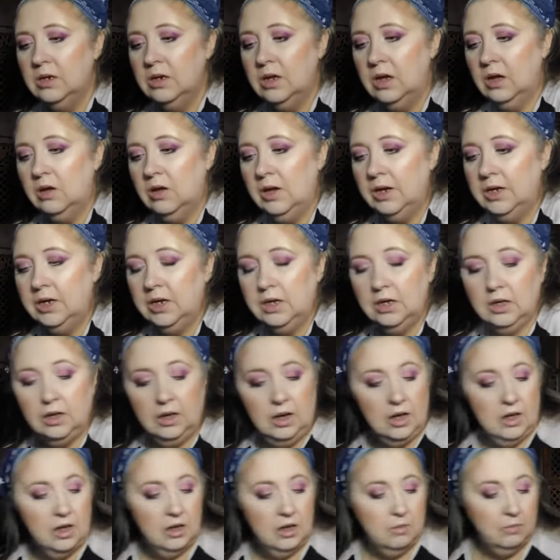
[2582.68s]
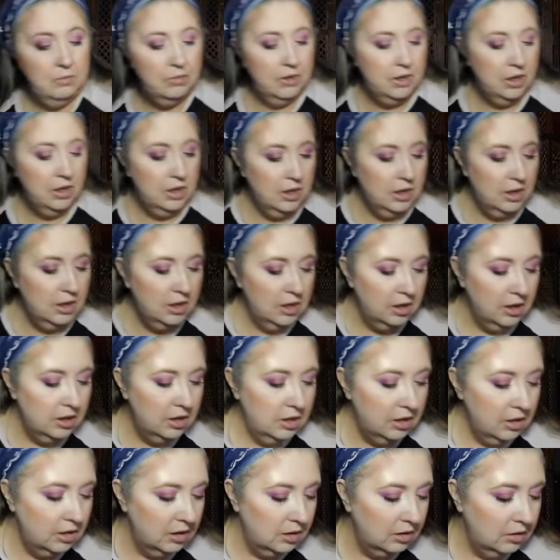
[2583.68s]
Now I need a
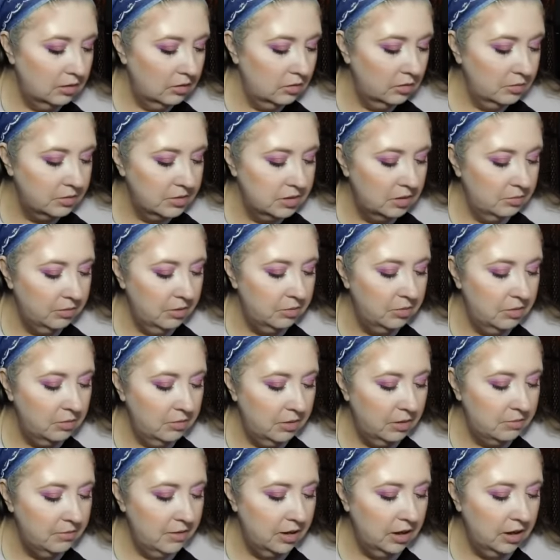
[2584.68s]
lippy. Oops, let me put my